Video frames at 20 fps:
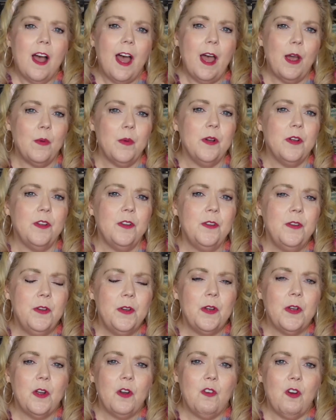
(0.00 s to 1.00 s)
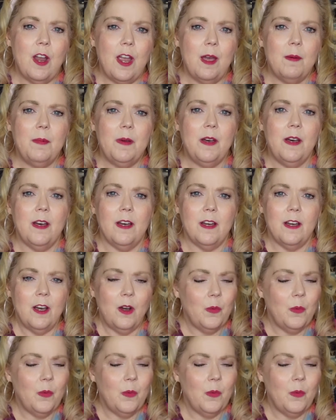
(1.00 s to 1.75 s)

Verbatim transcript: I will grab a,